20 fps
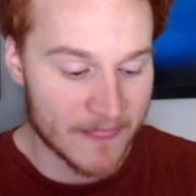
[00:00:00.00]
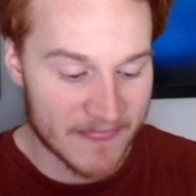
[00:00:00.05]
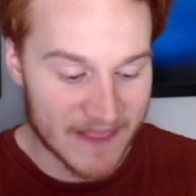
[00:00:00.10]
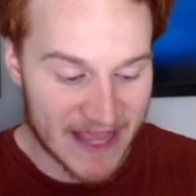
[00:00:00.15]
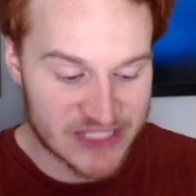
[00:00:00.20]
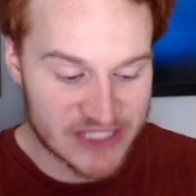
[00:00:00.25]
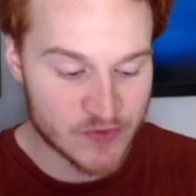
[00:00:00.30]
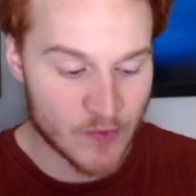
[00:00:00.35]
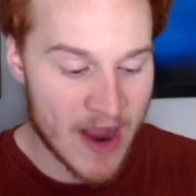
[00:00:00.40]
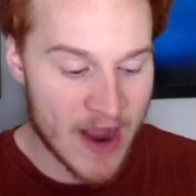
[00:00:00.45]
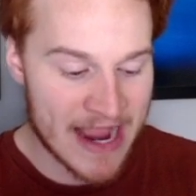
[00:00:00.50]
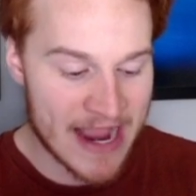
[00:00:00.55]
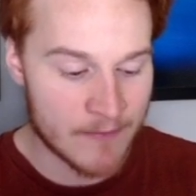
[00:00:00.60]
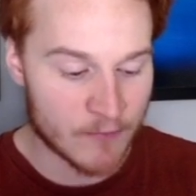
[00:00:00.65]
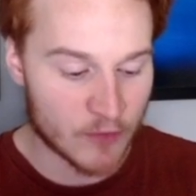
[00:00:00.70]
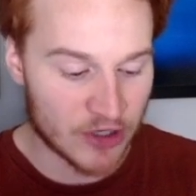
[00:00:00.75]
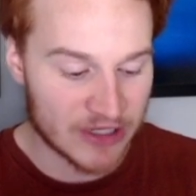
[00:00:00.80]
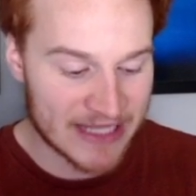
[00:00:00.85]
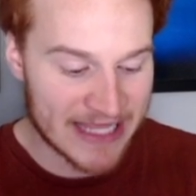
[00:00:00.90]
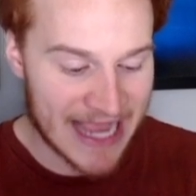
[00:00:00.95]
That's why
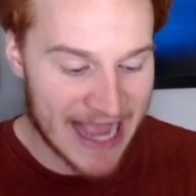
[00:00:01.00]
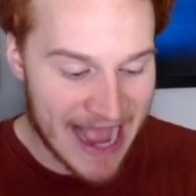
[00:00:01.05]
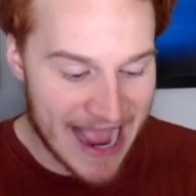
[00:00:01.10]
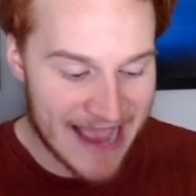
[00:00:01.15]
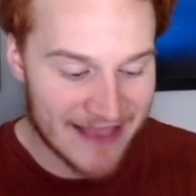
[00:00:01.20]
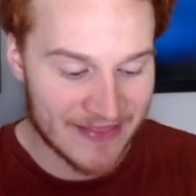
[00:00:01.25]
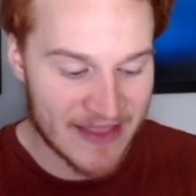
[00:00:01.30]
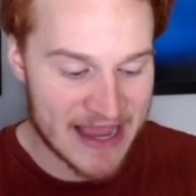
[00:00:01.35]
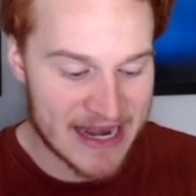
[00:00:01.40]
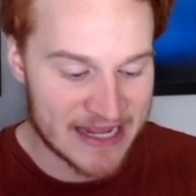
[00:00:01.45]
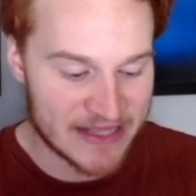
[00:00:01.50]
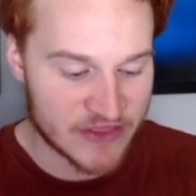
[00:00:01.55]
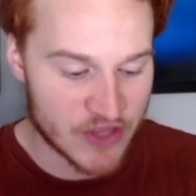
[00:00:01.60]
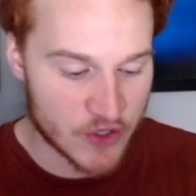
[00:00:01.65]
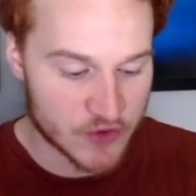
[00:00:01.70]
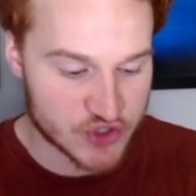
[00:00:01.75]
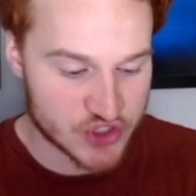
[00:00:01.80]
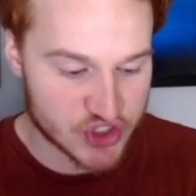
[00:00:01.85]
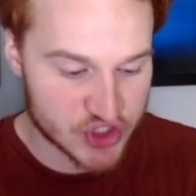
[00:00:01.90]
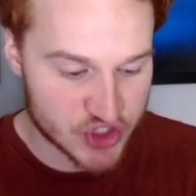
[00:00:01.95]
I'm really highlighting
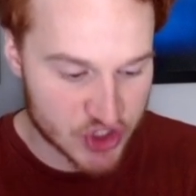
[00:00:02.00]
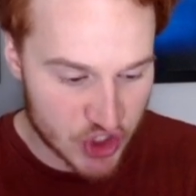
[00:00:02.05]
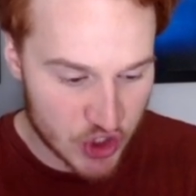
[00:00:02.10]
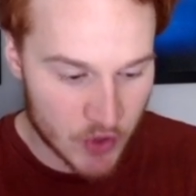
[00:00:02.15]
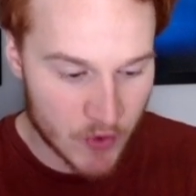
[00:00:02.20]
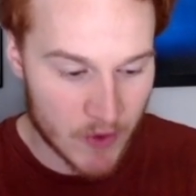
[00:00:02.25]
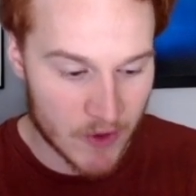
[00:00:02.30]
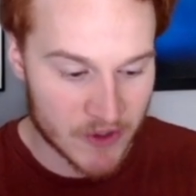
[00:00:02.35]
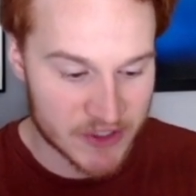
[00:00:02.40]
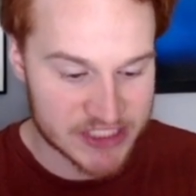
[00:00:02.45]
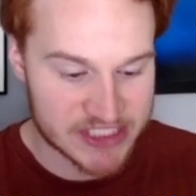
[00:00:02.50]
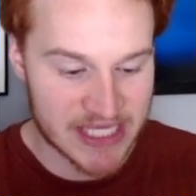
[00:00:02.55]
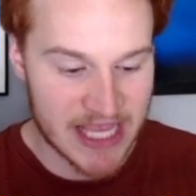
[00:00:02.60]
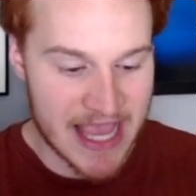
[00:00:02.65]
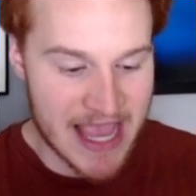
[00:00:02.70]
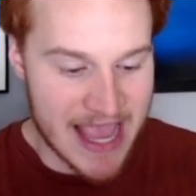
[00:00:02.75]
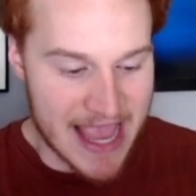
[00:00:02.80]
those schools.